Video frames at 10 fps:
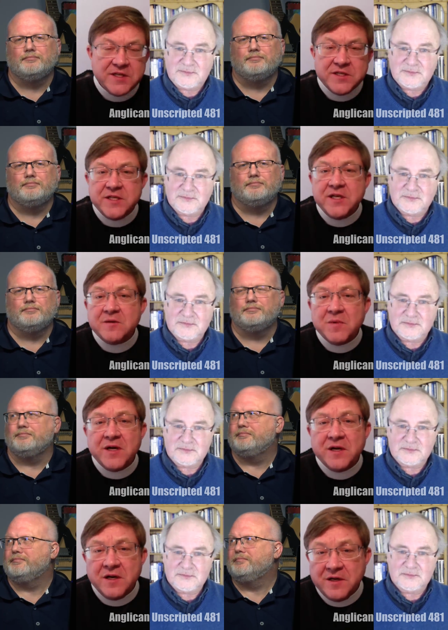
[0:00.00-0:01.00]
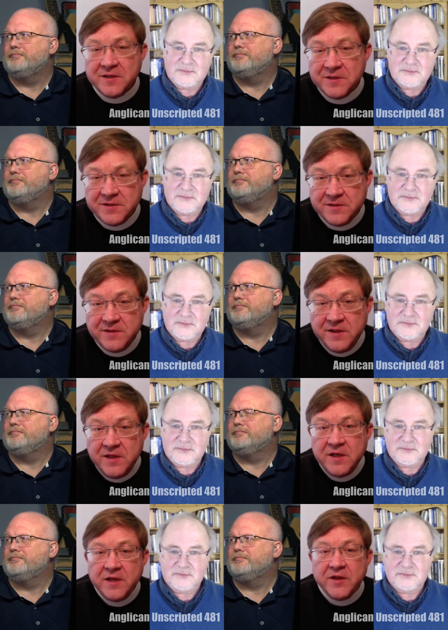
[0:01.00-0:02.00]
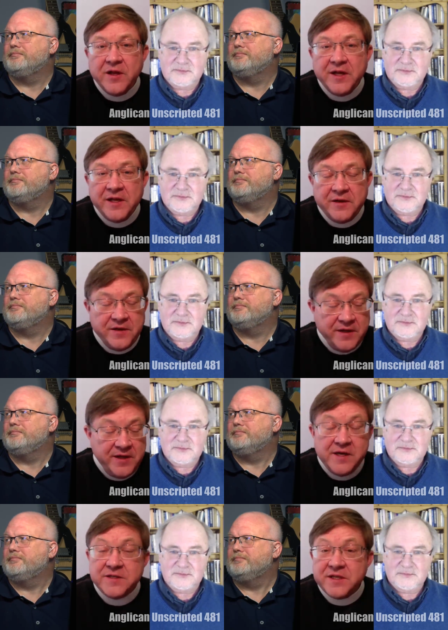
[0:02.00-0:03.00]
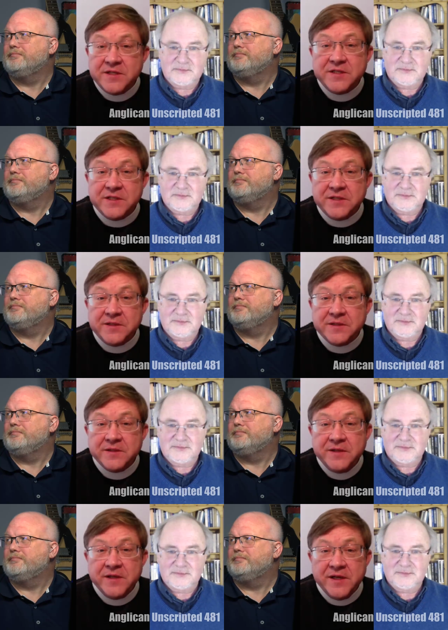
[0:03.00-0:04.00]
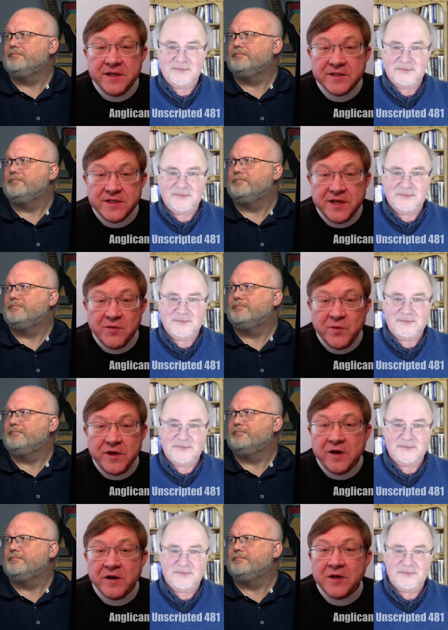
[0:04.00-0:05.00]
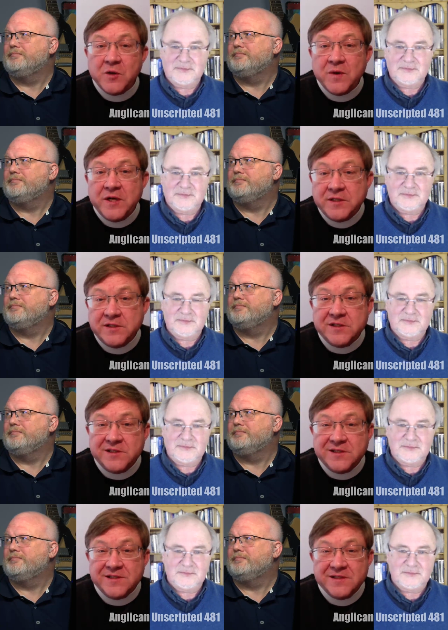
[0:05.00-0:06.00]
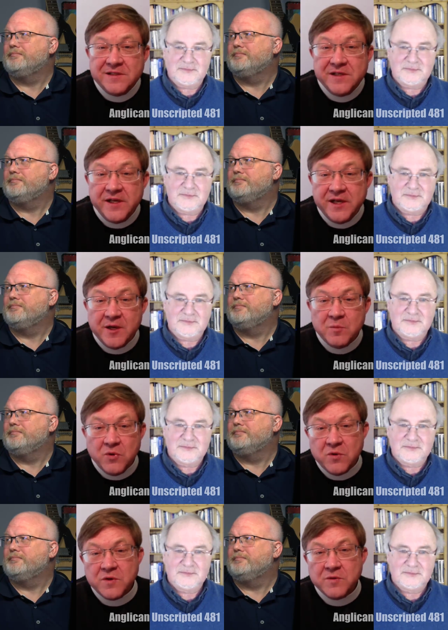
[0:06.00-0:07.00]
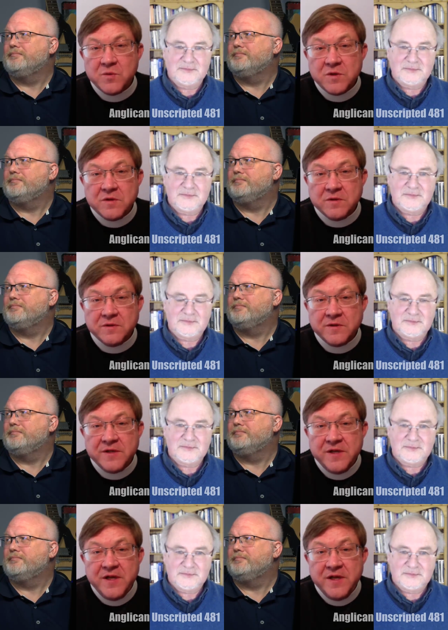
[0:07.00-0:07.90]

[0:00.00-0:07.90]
Speaker 1: a conceit in my heart, and uh, it is a conceit, is that we are an oasis in a broken world,